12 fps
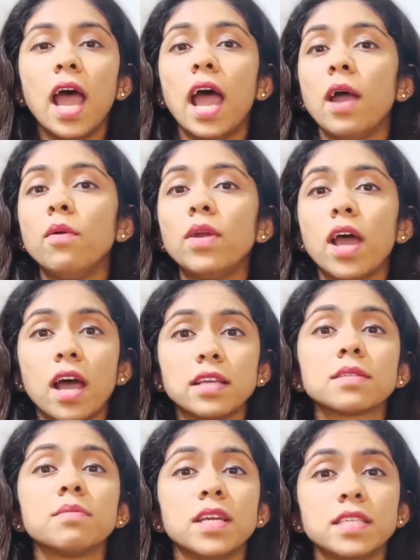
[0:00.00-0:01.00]
I would
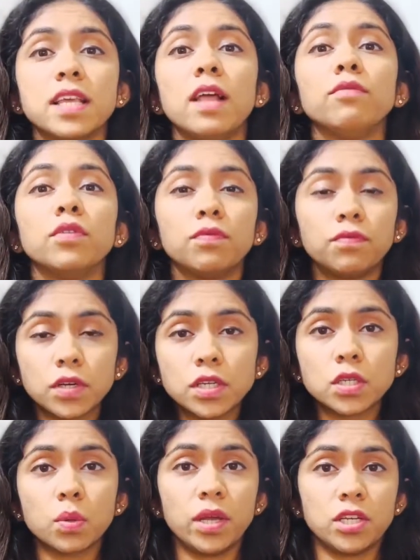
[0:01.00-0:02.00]
ask myself the
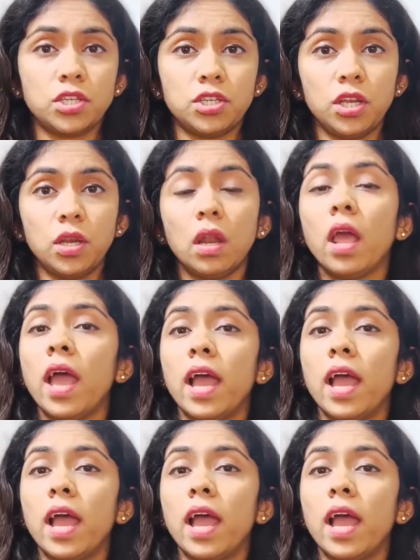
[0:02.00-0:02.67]
first question